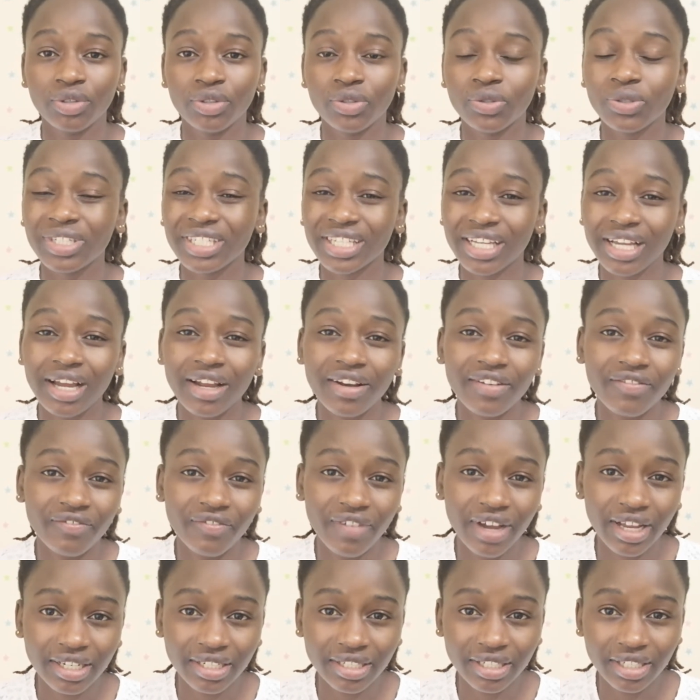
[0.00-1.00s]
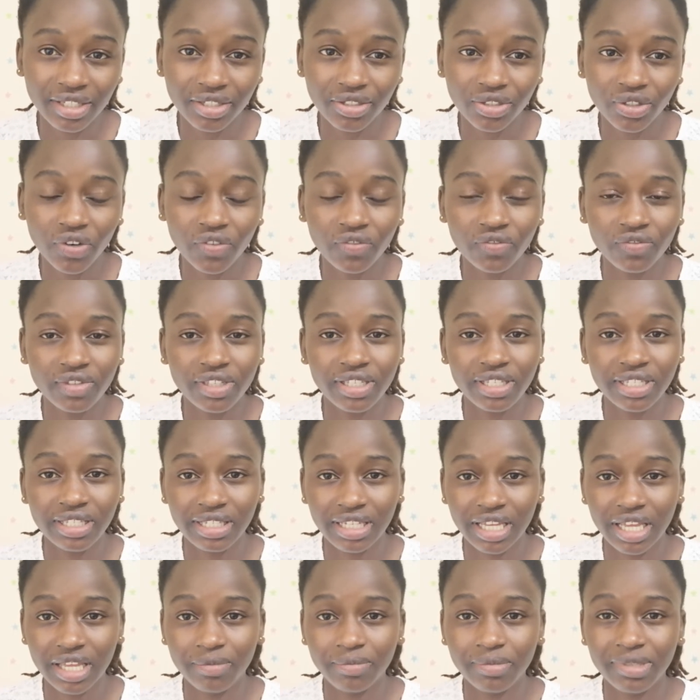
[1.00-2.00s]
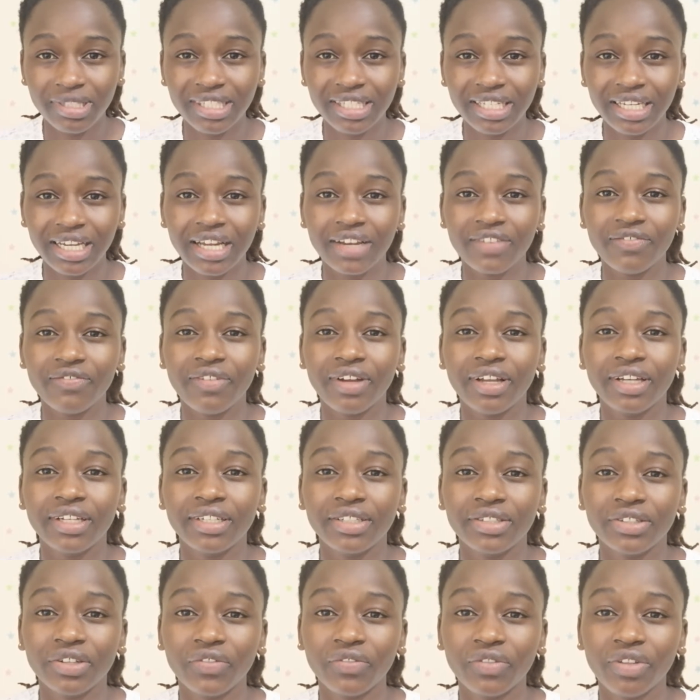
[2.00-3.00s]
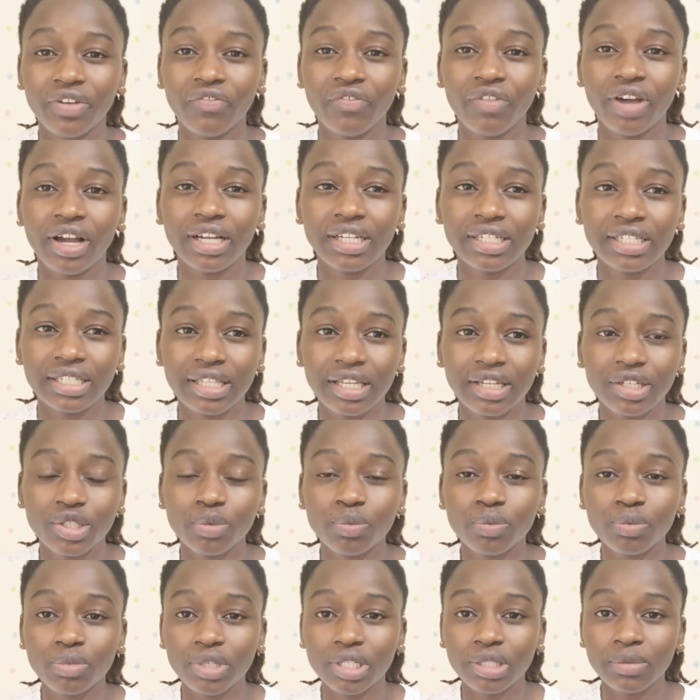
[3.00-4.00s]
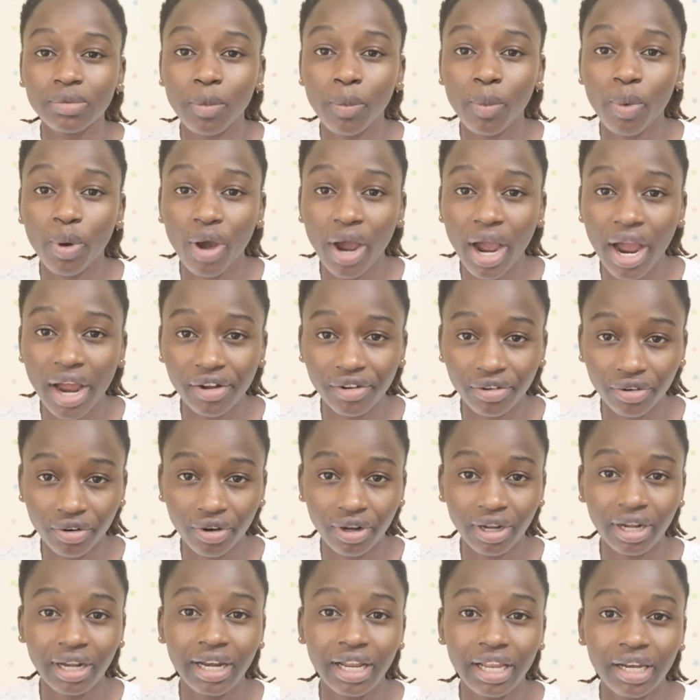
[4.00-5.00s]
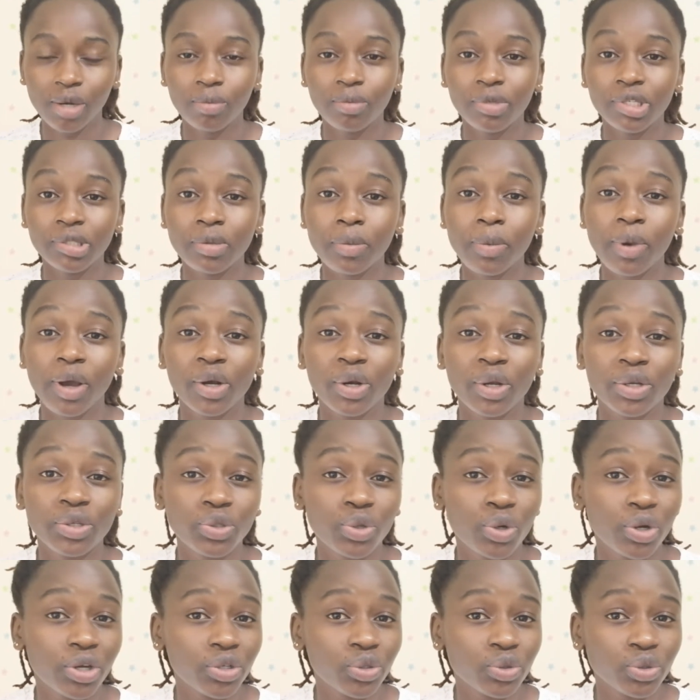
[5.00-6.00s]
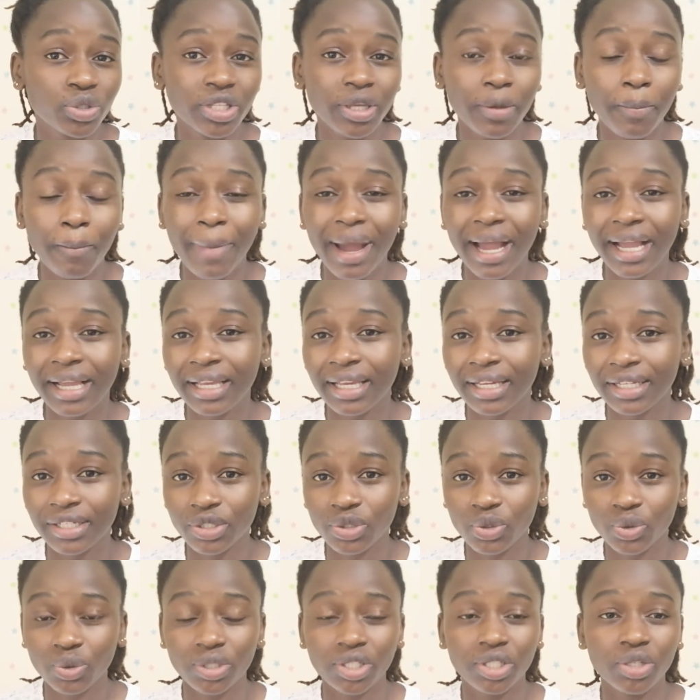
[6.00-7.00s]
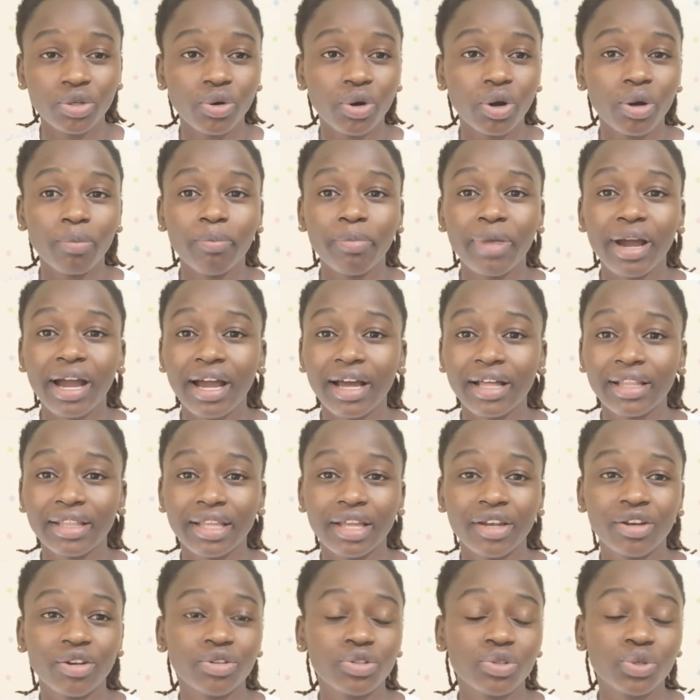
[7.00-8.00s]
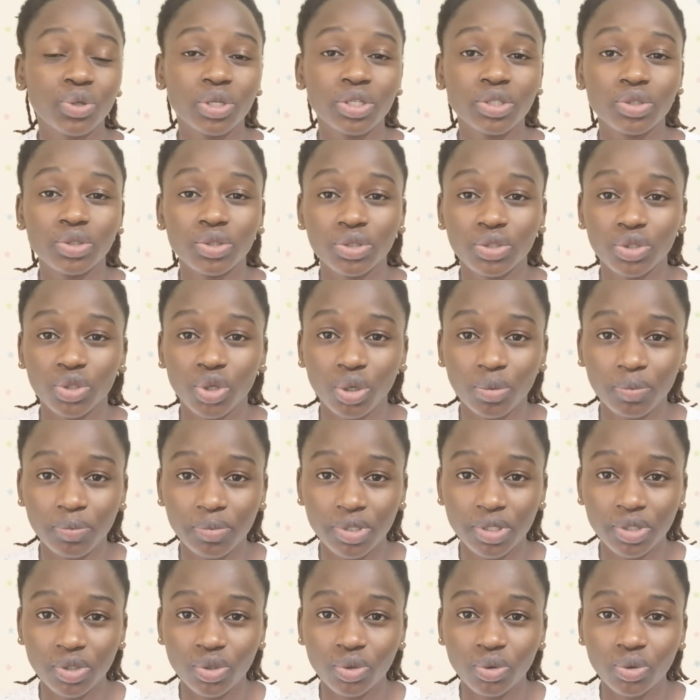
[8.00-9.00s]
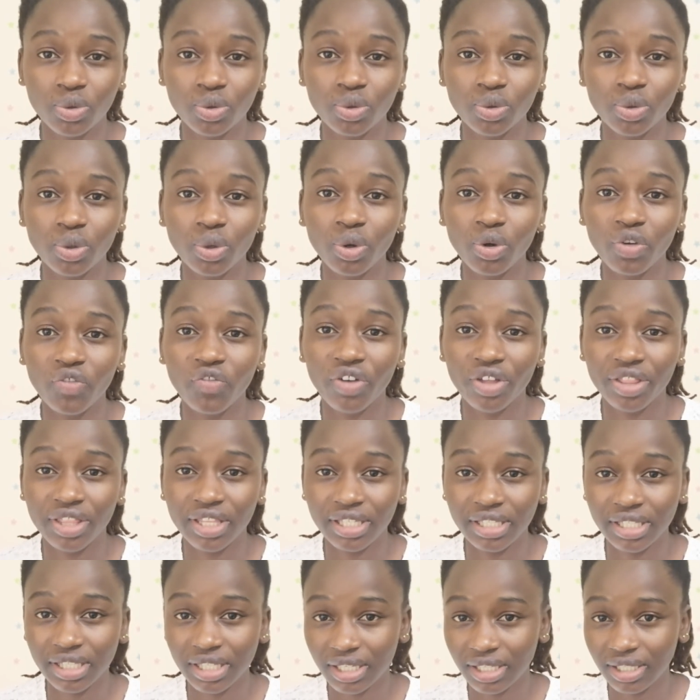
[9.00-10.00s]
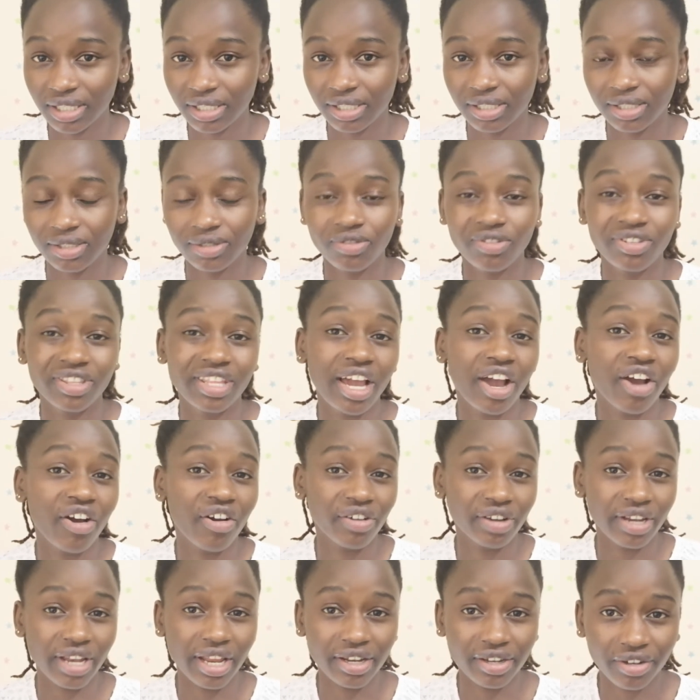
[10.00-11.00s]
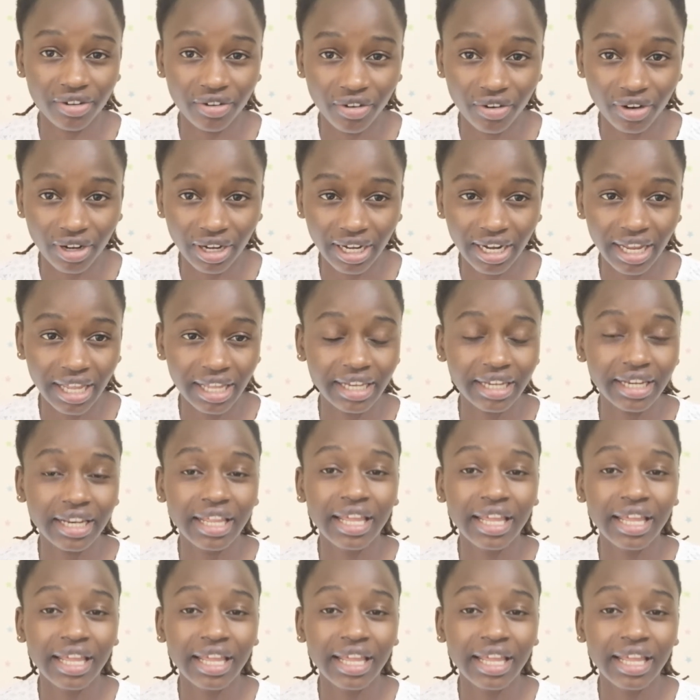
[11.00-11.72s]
So take advantage of these times, take advantage of the fact that most people are online. Most people are not going to the market to Gikomba, they're not going to shops to look for these things, so they're ordering online,